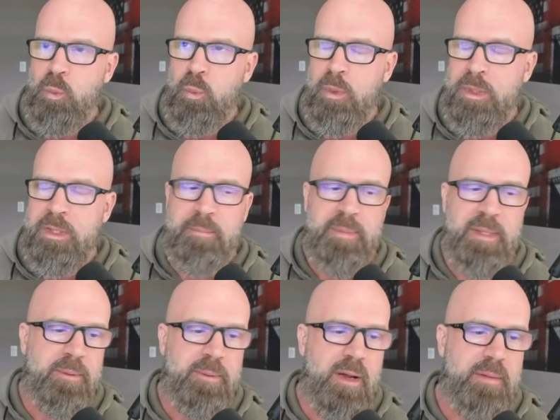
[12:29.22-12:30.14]
one of the
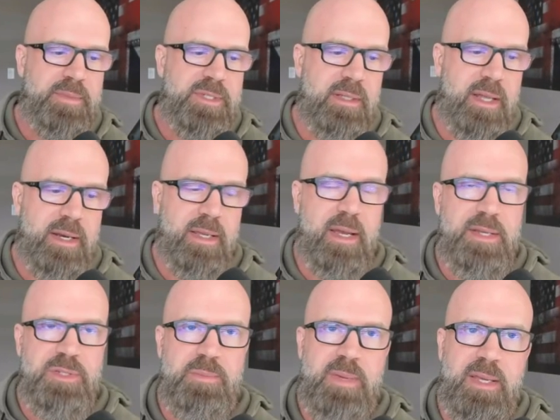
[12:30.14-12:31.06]
big problems that a lot of
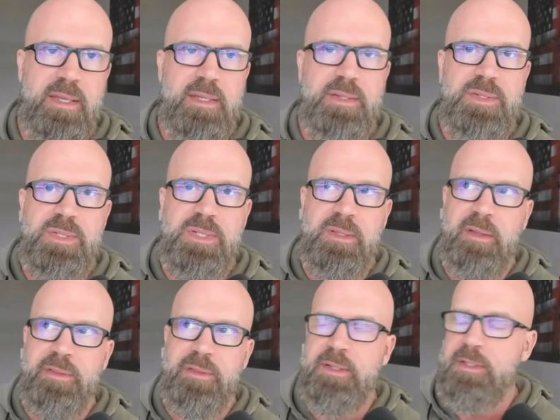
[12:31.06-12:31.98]
guys make is
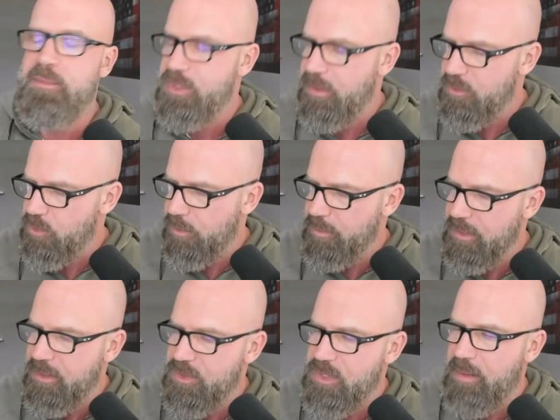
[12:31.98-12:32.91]
they'll think to themselves, well,
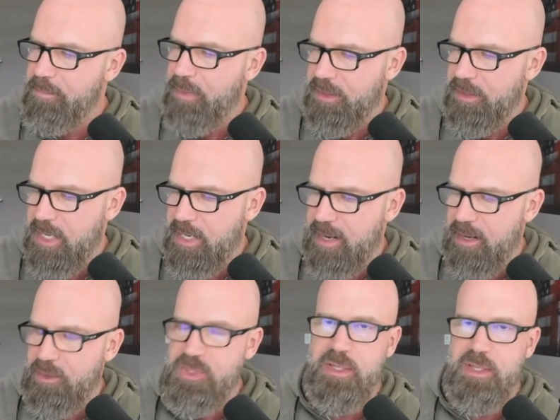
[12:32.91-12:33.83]
because I bought that
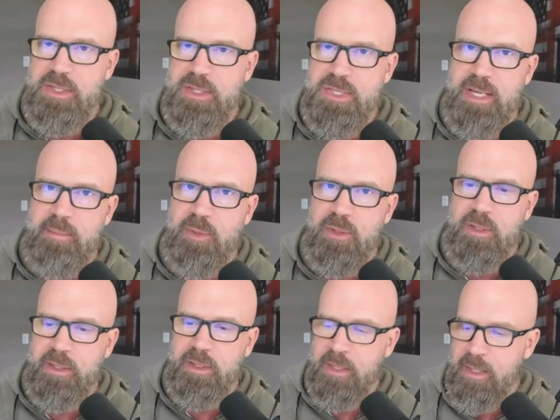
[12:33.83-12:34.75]
house in this
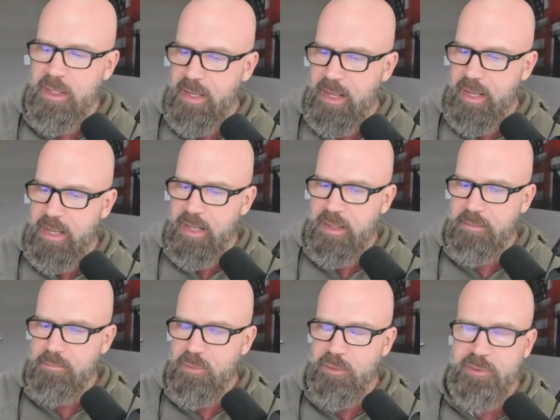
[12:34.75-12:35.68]
neighborhood
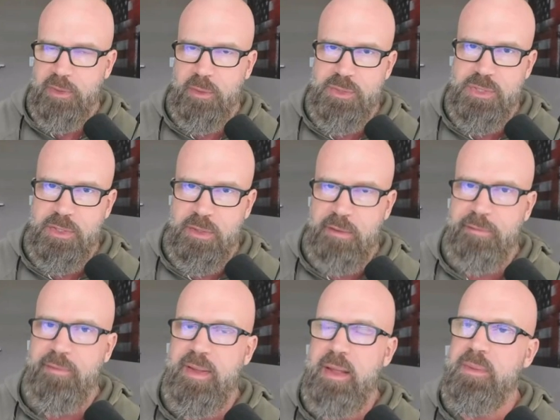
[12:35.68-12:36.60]
and moved closer to her
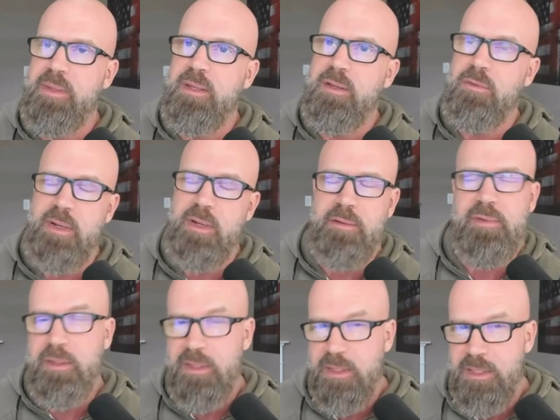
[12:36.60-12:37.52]
family and
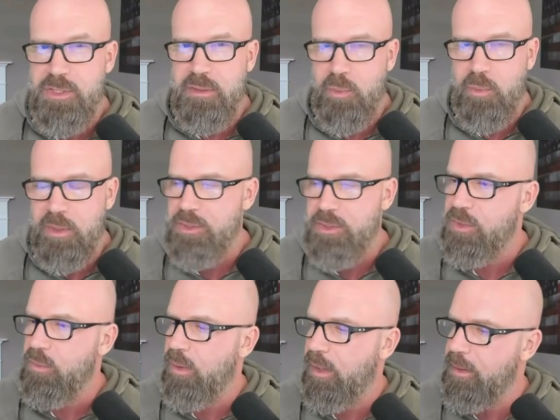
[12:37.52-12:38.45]
renovated the kitchen the way that
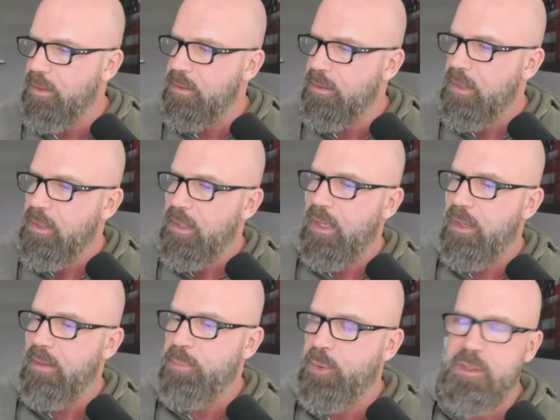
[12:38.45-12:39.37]
she wanted
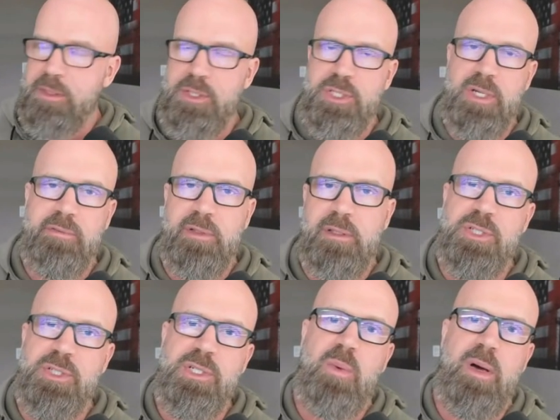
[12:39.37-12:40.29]
and put in the shelving
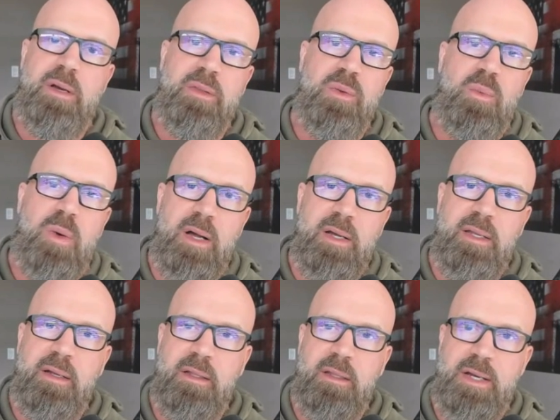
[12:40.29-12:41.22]
that she wanted in the
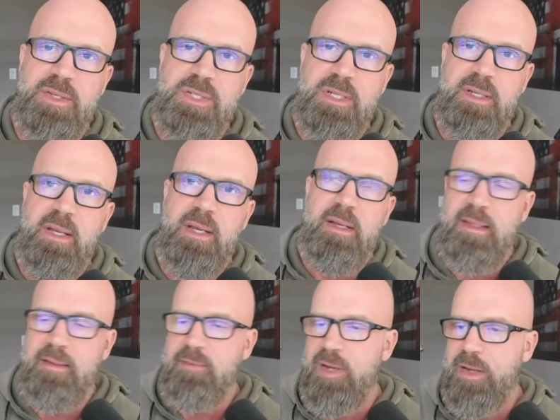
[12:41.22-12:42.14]
walk-in closet,
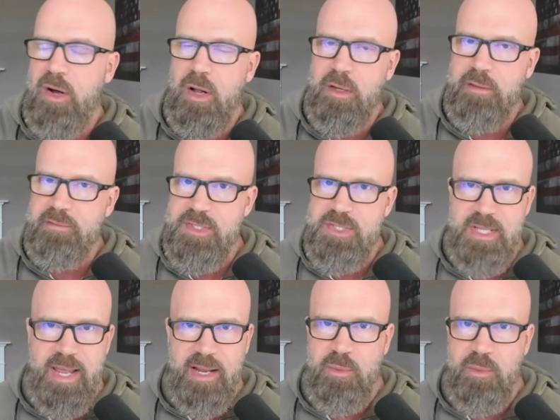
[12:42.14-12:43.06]
they've got all of this
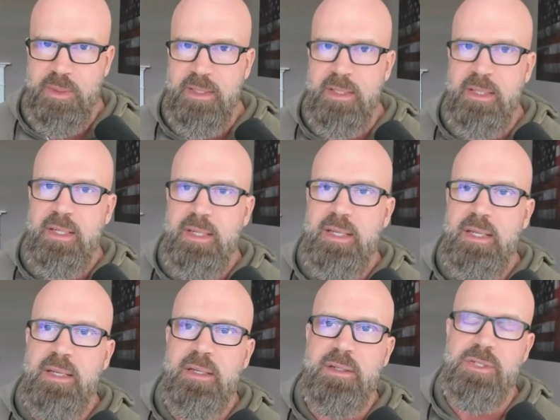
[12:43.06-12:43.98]
equity
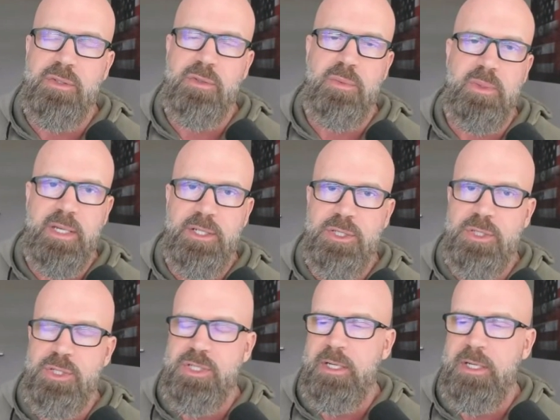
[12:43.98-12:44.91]
into the
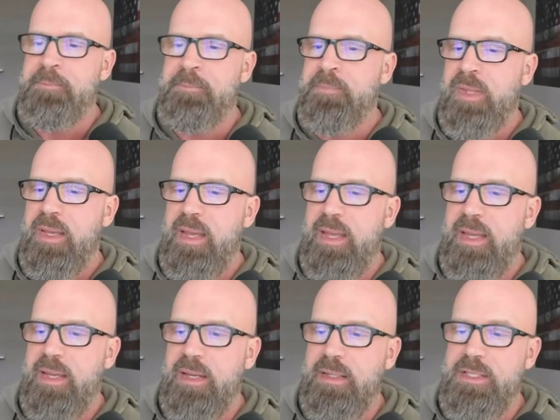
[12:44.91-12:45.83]
relationship,
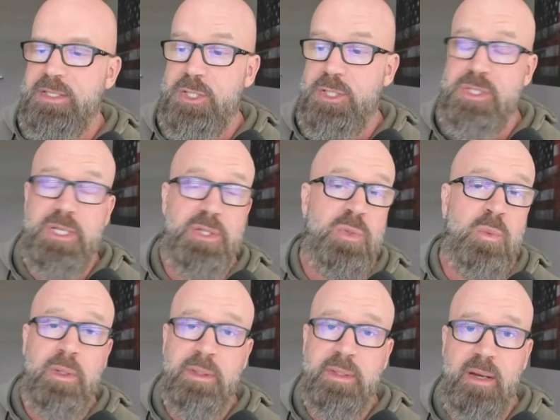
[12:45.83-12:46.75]
and it just doesn't
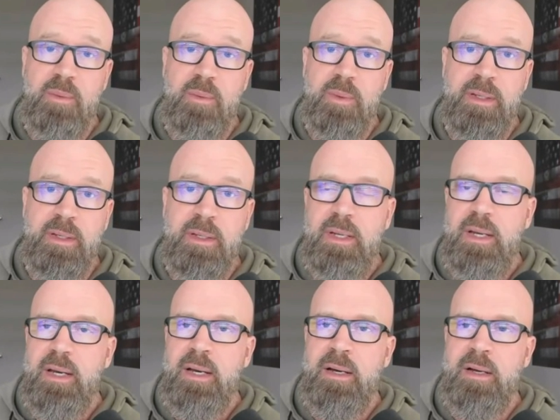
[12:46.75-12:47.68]
work that way.
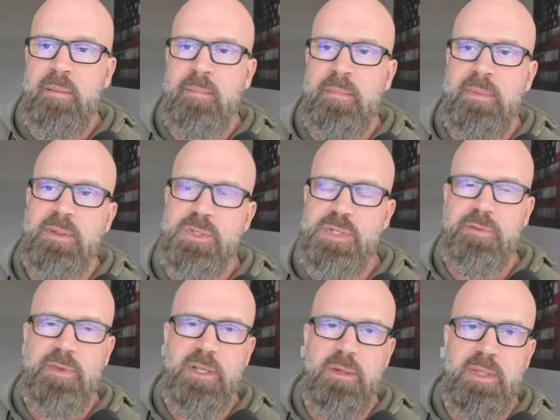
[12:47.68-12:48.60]
There's a
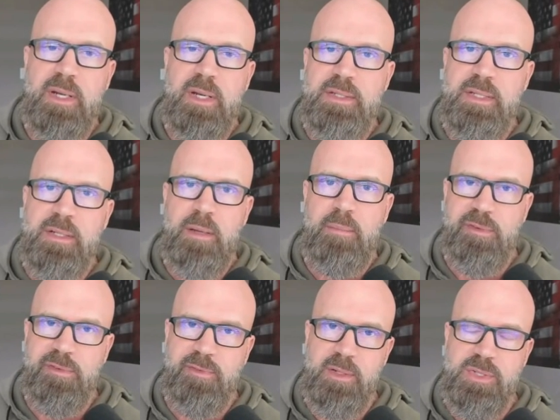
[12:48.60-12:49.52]
video that I did on
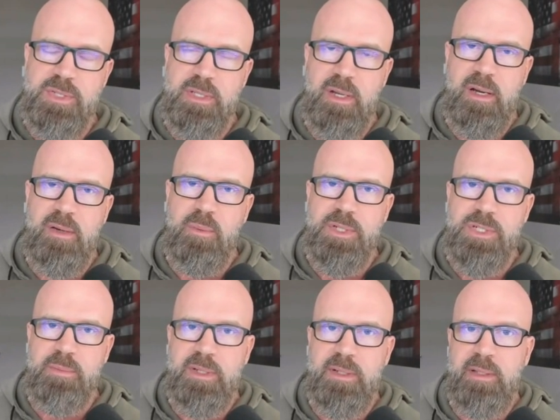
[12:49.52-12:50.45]
Berfault's Law,
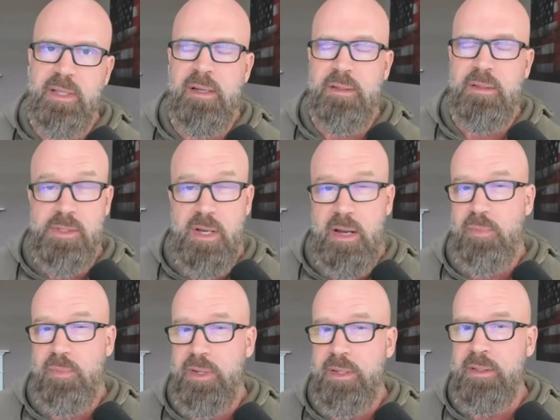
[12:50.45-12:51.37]
which I'm going to link on the
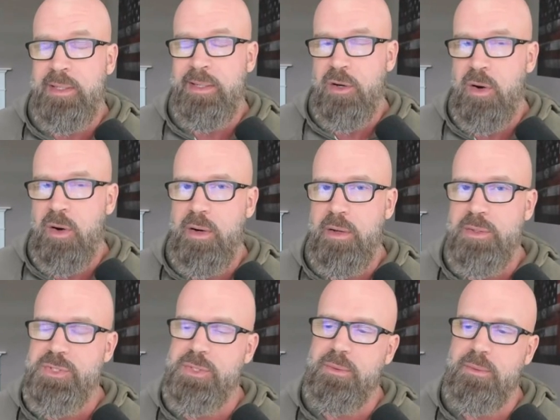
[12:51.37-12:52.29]
top right in a
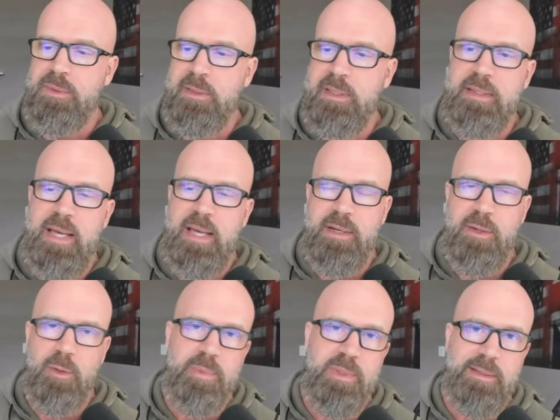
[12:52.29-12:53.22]
card. So click that
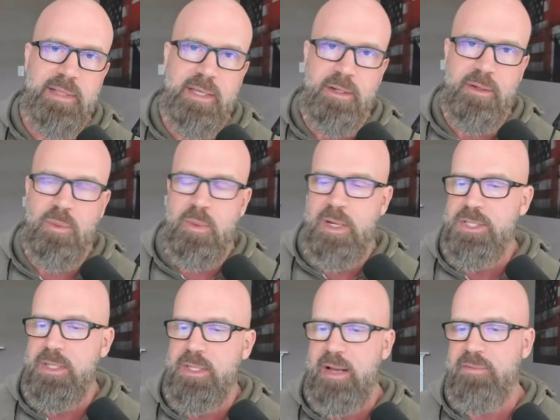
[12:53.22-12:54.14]
and open it later.
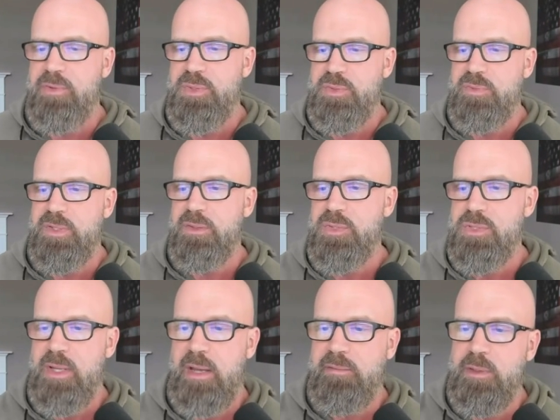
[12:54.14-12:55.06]
Watch it after this video
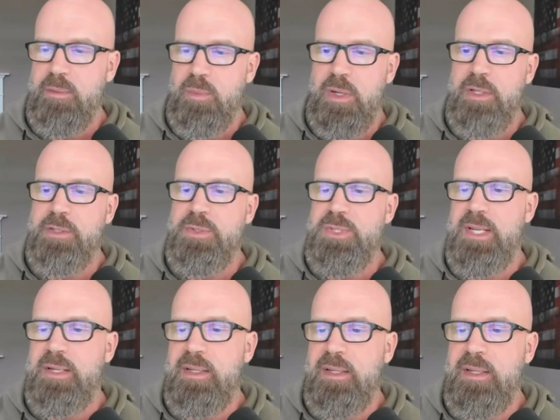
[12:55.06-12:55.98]
so you have a little more
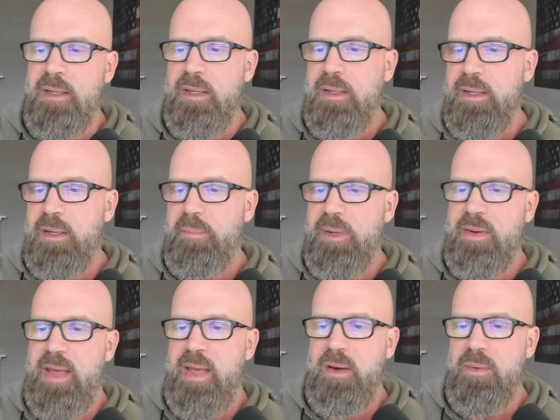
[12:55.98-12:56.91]
understanding
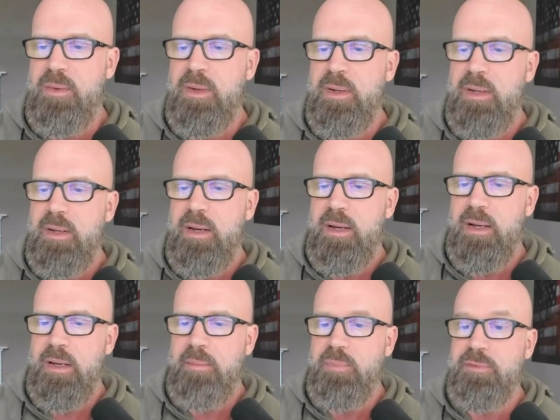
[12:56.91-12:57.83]
about how
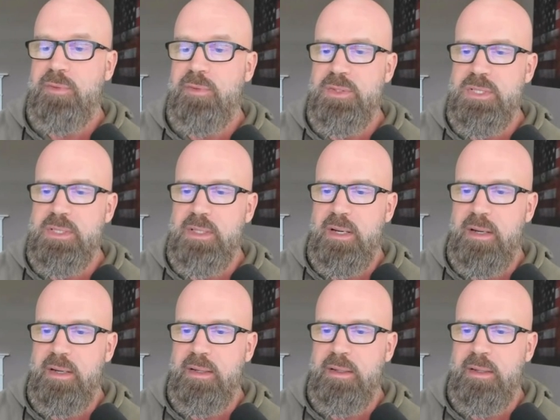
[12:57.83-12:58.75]
Berfault's
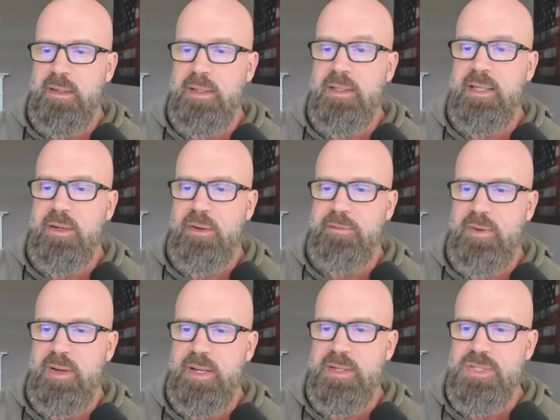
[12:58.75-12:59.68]
Law
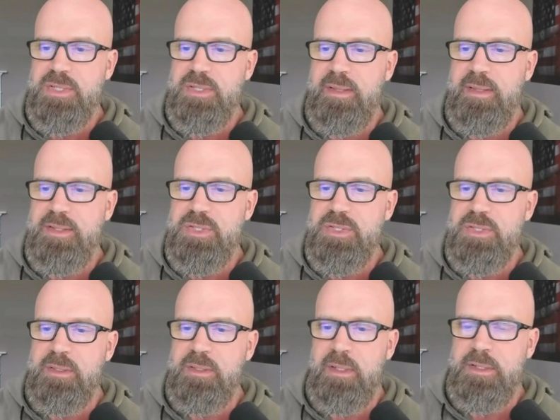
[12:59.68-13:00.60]
clarifies this